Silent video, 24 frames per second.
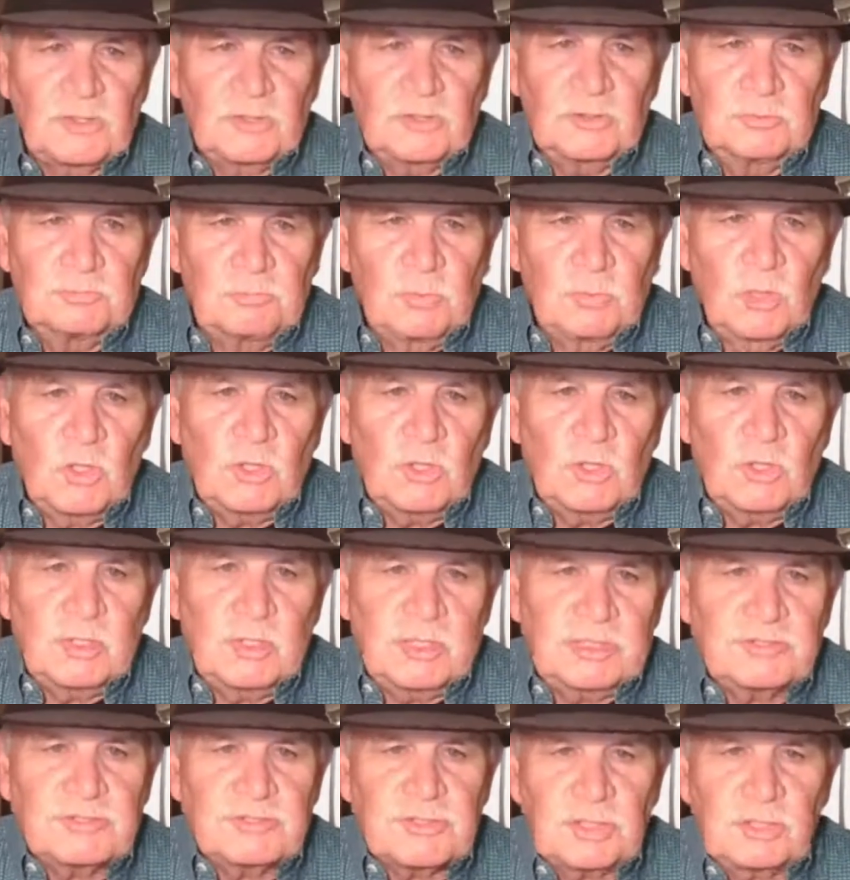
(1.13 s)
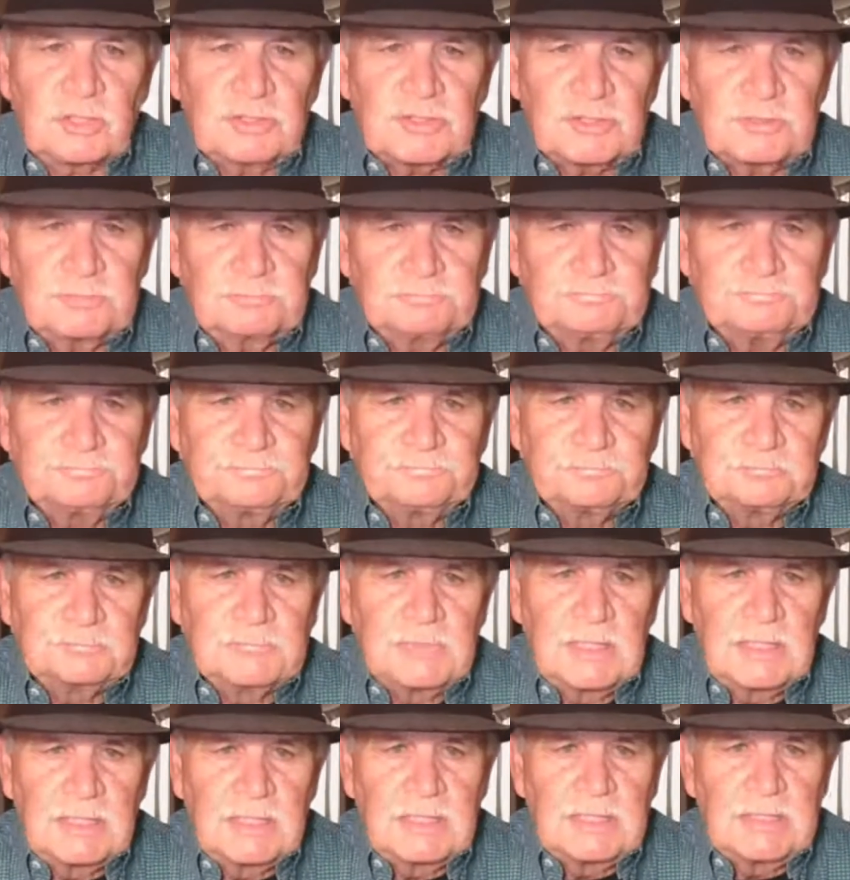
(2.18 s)
Good morning, church.
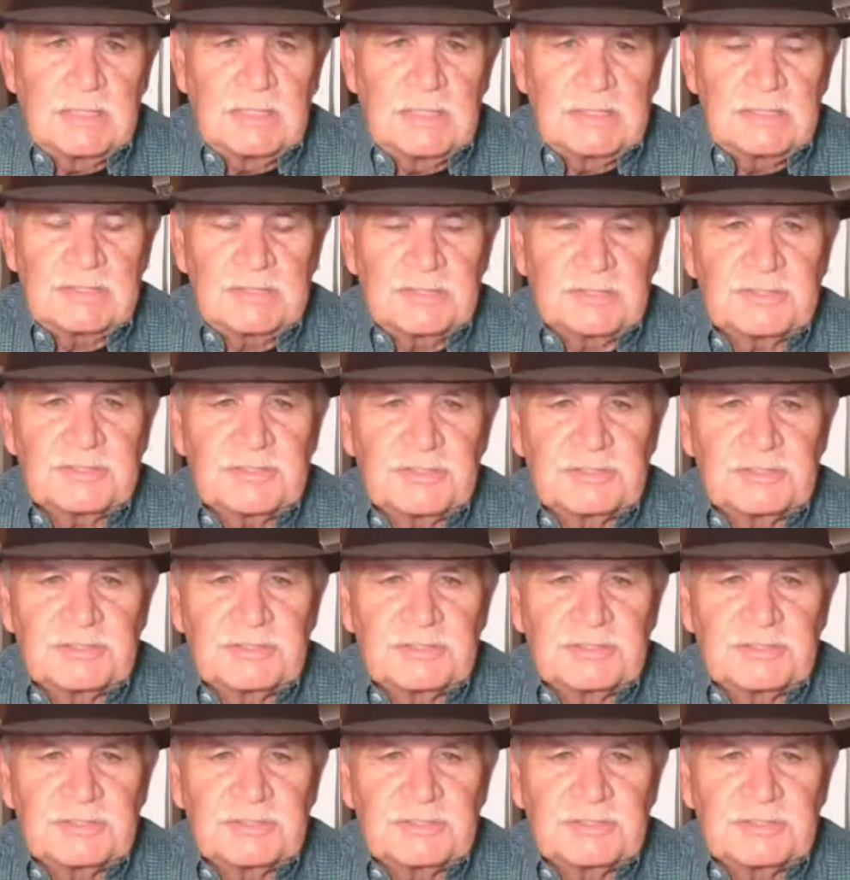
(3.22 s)
This